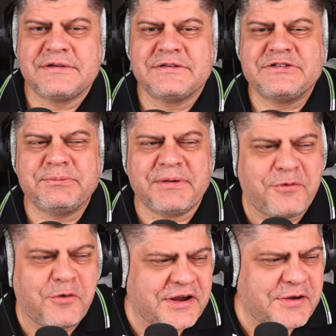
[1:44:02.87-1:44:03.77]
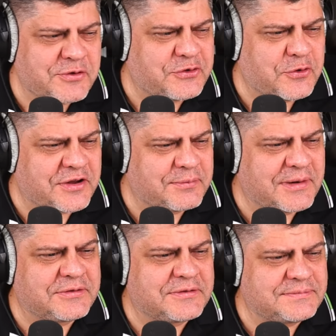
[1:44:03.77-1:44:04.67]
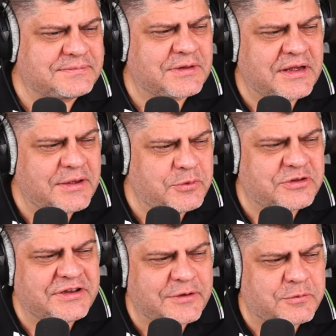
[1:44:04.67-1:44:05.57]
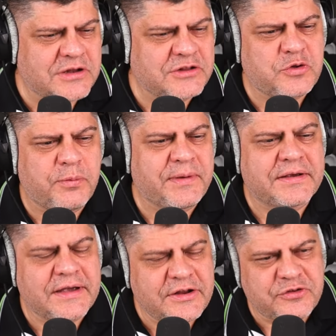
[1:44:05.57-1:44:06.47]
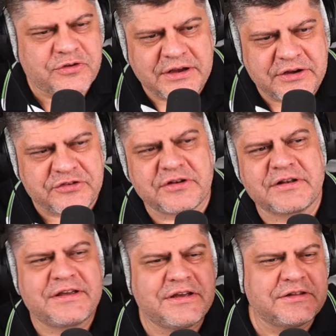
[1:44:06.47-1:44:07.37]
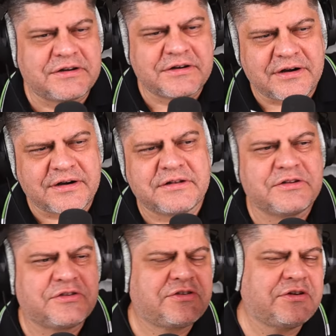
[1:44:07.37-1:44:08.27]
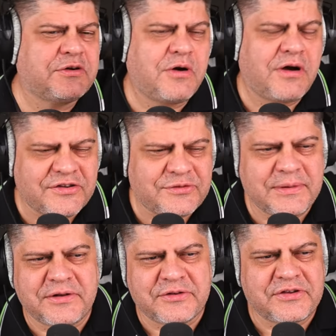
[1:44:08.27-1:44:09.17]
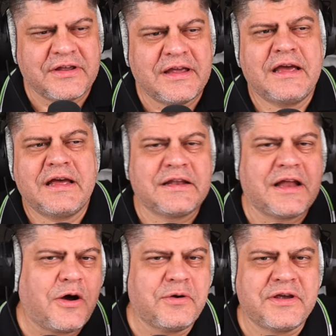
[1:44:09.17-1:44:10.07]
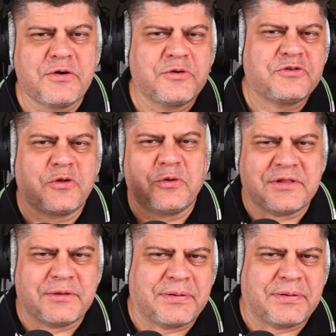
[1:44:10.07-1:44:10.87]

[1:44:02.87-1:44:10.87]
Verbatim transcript: See, before he was talking about, he would take one topic education, kindergartens, you know, hospitals. Now he goes all over the